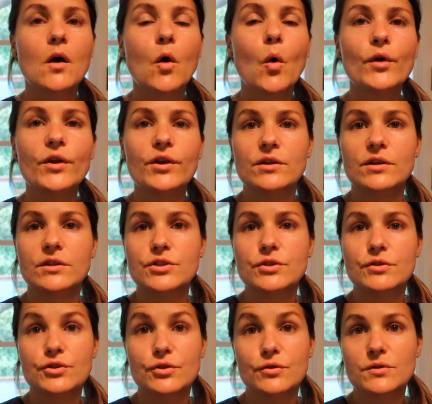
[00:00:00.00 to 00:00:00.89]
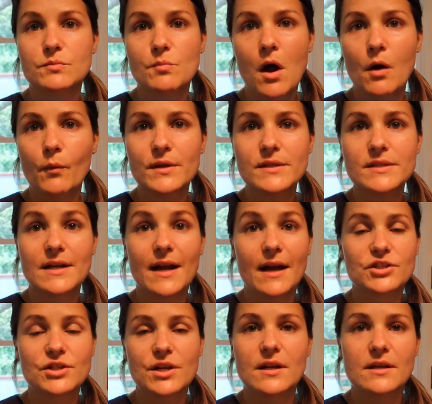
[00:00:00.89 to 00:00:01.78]
or you can do 2 small ones, and
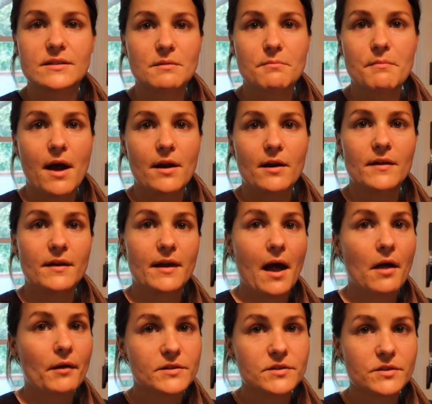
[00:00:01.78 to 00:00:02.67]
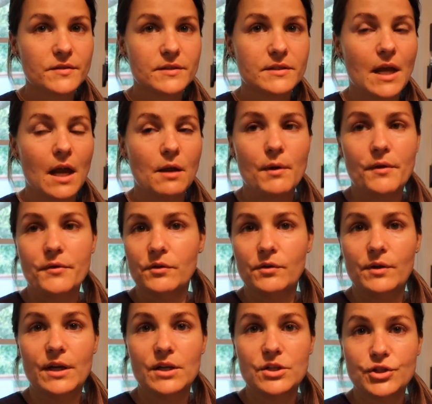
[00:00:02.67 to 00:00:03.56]
actually it doesn't matter, the calories are the same whether
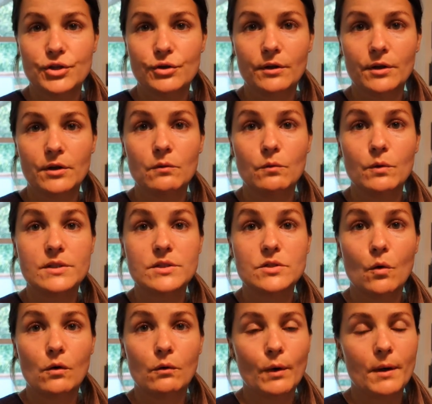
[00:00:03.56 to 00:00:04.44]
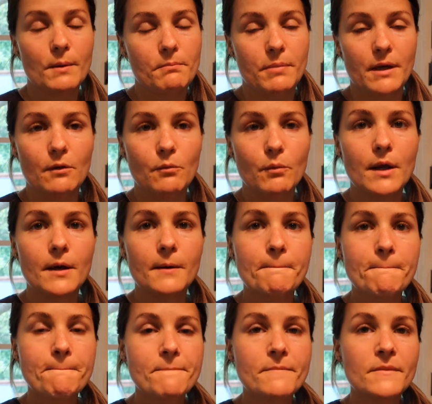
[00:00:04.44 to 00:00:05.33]
you get 2 little ones or 1 big one.
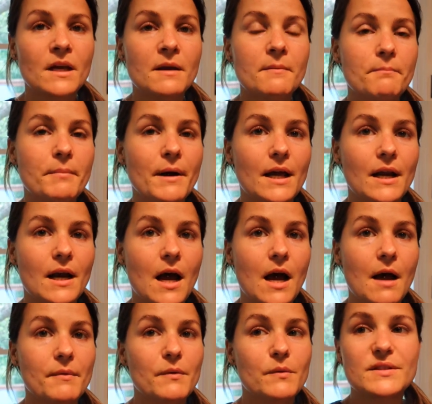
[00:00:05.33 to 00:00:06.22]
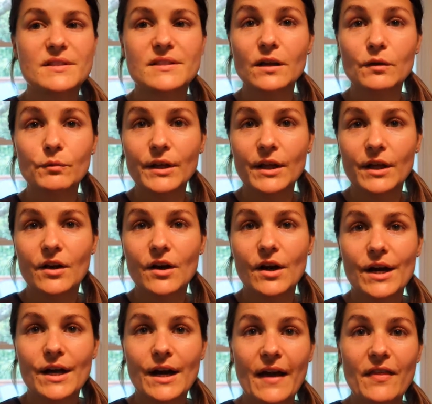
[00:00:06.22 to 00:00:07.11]
But it was still really
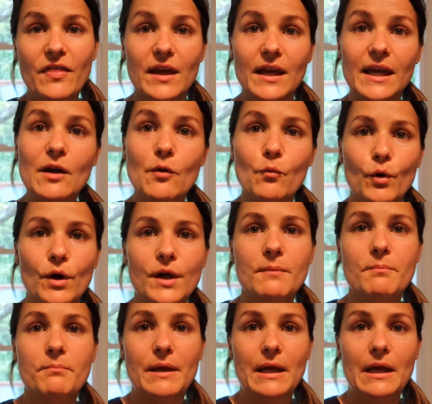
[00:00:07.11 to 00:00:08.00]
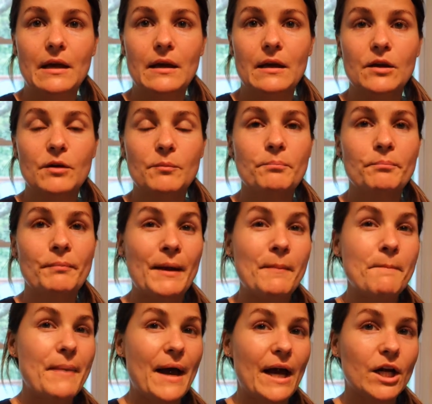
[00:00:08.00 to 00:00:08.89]
good. I think it would be
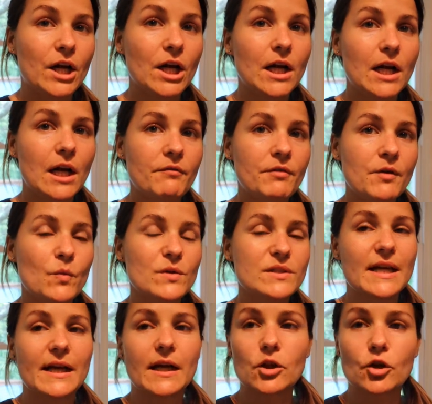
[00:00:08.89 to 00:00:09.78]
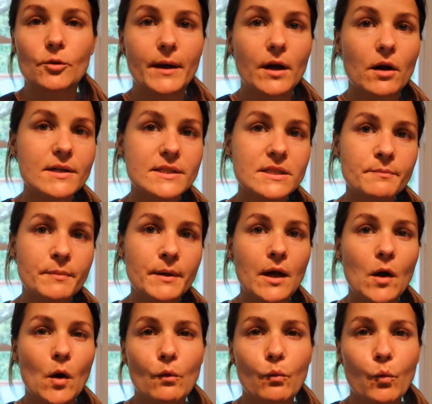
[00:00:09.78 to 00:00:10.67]
like better if it was like a little bit
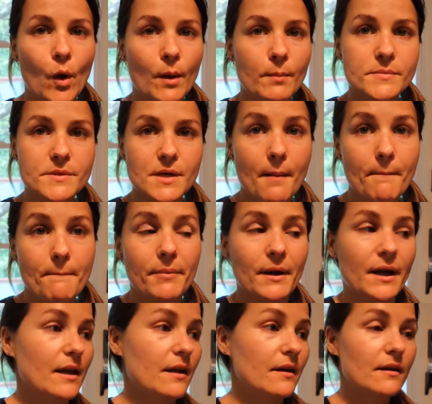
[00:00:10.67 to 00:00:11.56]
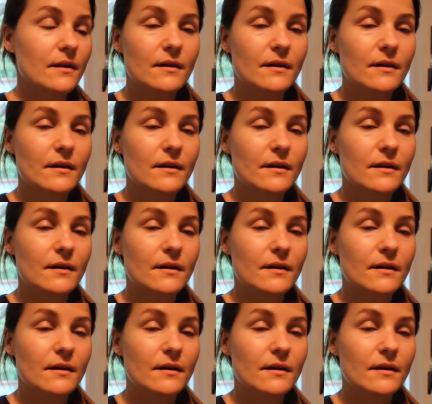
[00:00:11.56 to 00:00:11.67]
crispy or warmed up, but